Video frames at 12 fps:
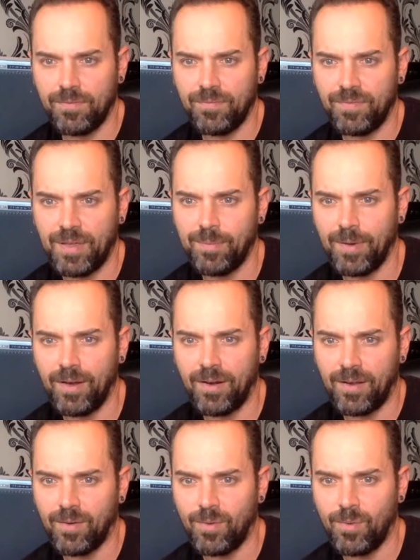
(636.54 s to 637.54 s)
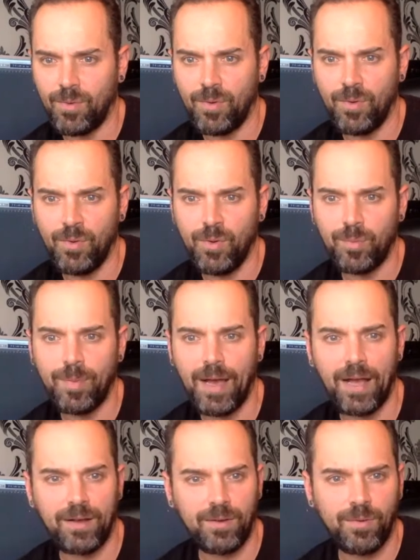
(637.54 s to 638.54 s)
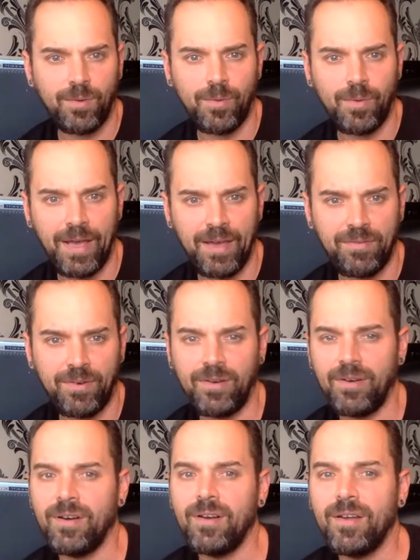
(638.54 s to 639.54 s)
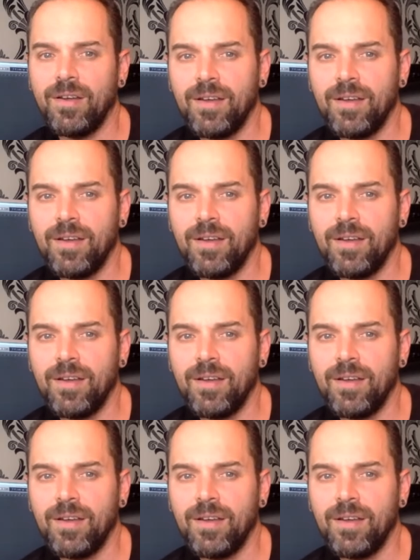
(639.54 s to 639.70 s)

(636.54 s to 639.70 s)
feedback or look back or whatever,